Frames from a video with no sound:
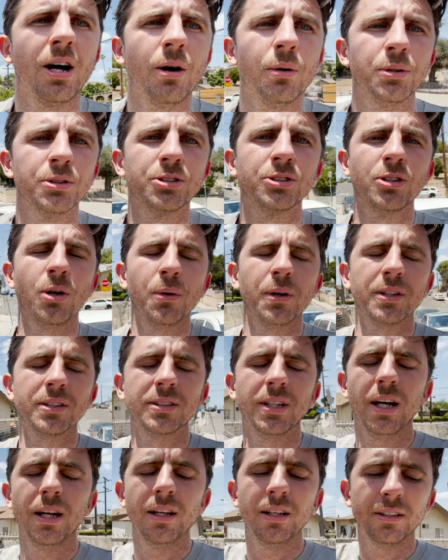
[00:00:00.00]
I was so
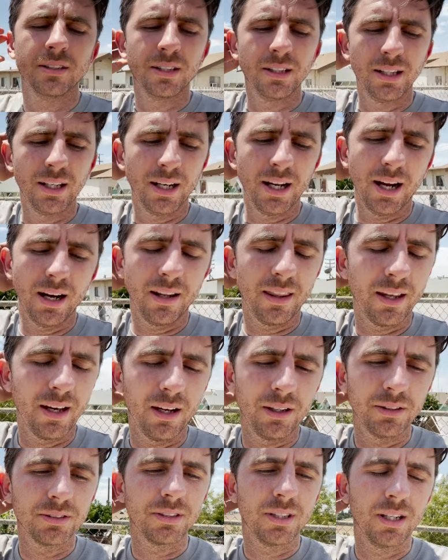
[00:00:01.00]
excited to get out of the
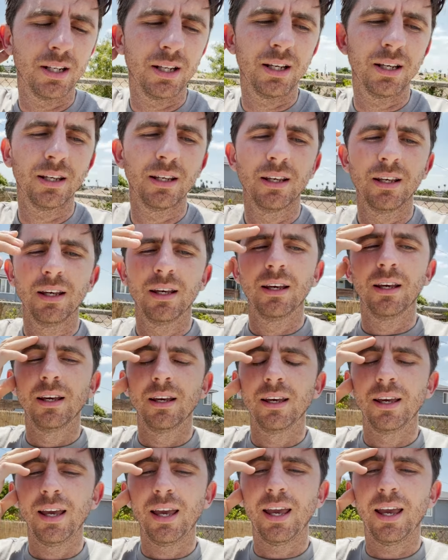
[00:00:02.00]
house today,
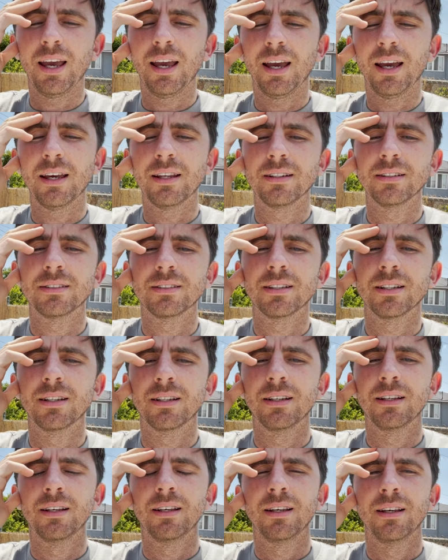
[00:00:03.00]
and
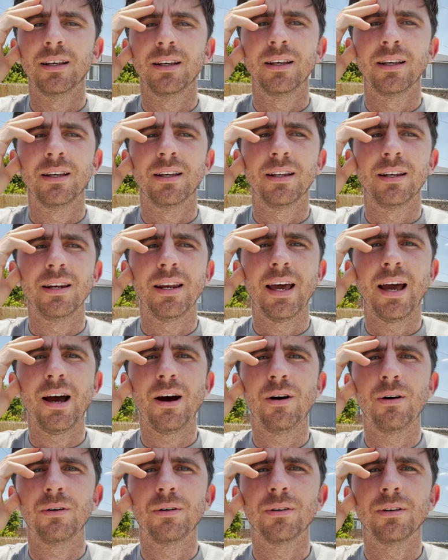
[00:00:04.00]

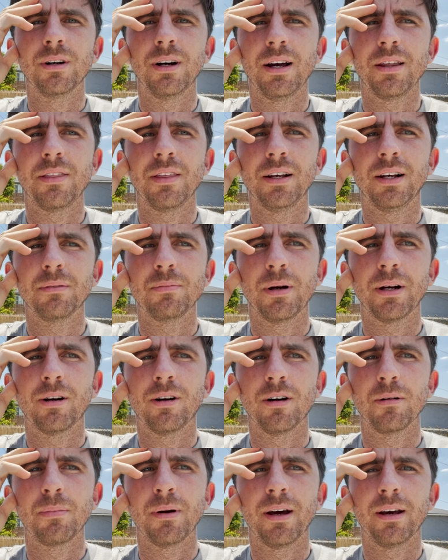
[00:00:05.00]
now I think my
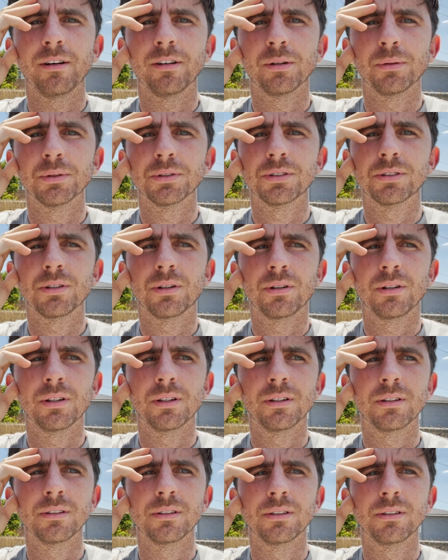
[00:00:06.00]
car battery was stolen.